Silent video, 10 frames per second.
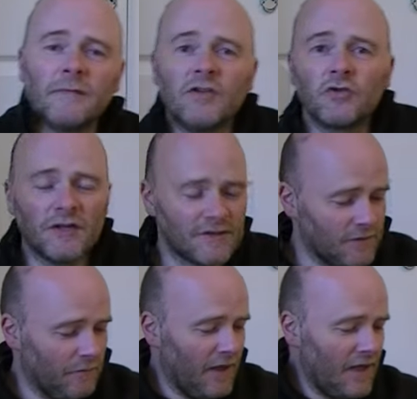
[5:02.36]
interest
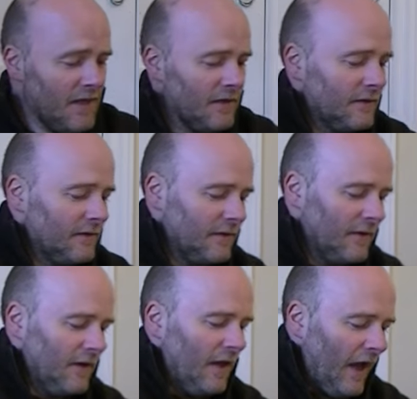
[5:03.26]
to me.
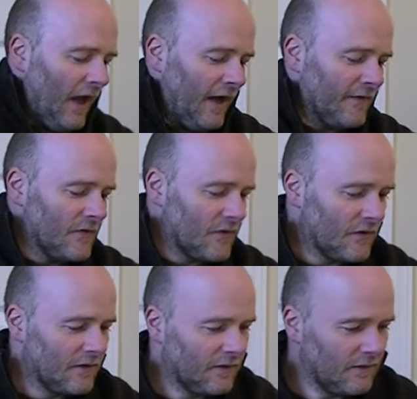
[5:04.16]
And
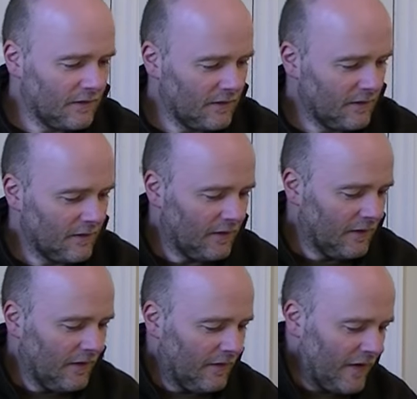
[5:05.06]

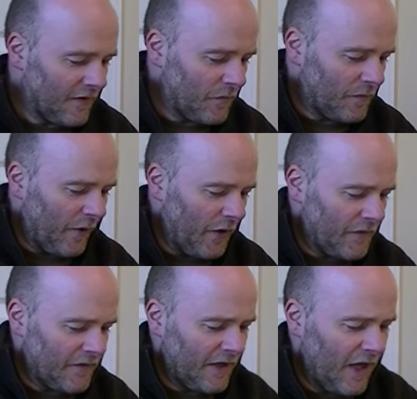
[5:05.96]
this was
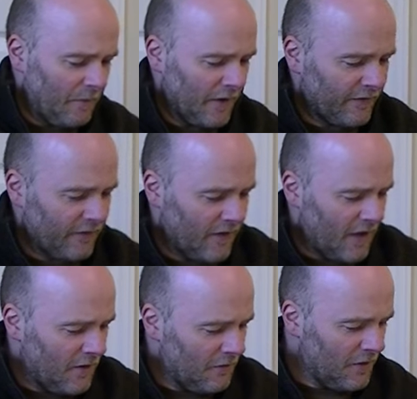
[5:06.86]
posted up and I thought,
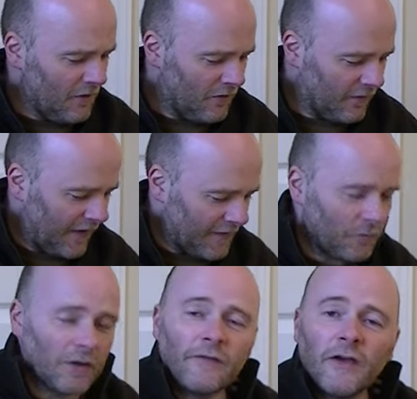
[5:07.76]
oh look, that's
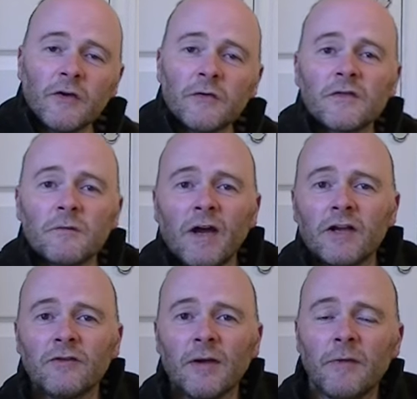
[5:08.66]
one of those that my
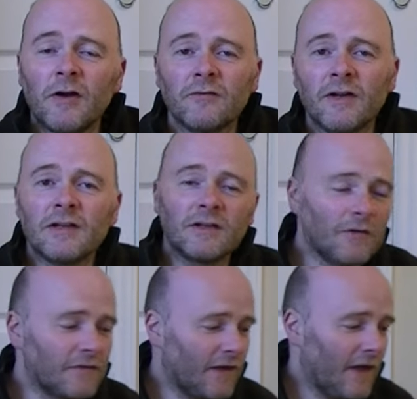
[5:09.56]
grandma and granddad
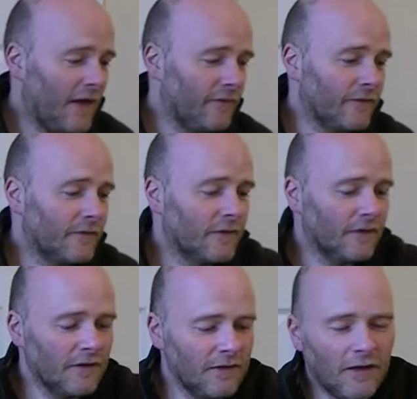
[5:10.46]
used to have and
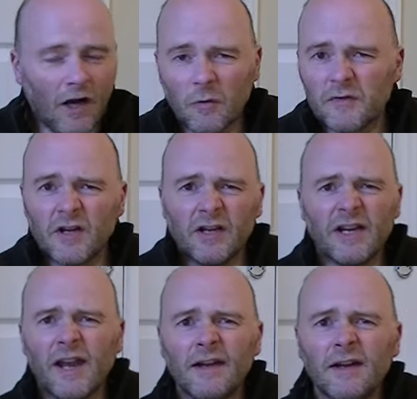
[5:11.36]
I wasn't going to
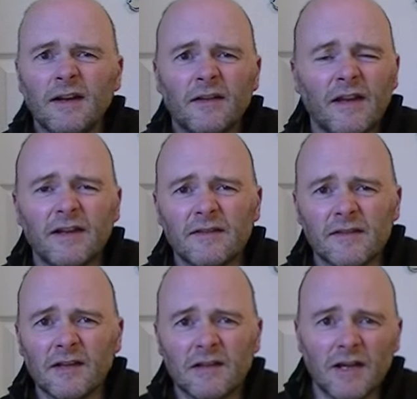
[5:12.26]
get it and then
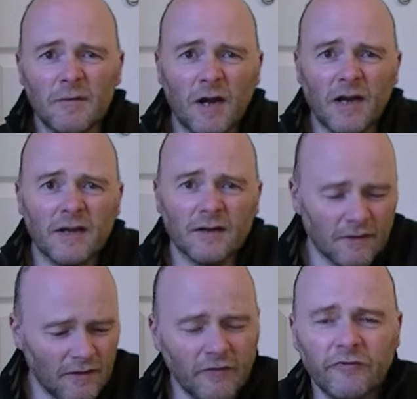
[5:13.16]
suddenly my
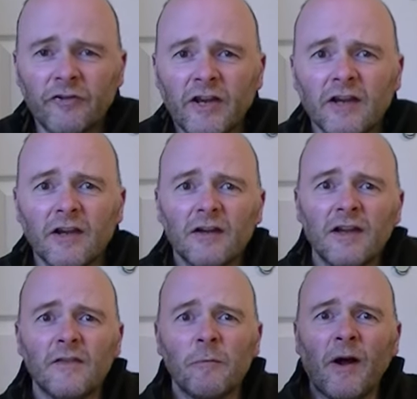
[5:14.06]
finger
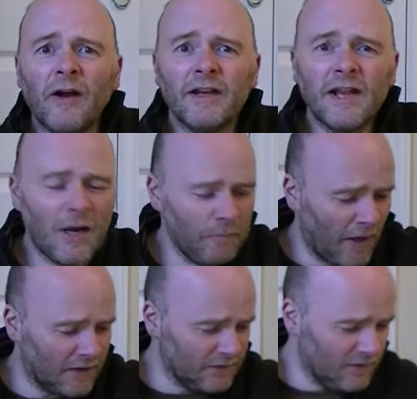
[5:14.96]
hit the buy it now
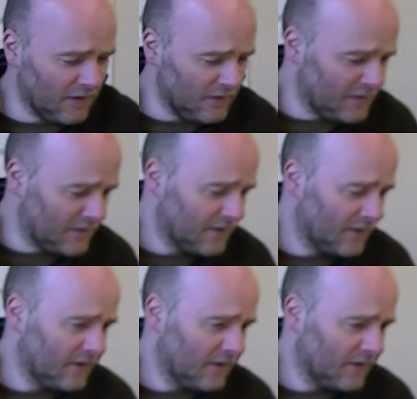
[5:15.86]
button and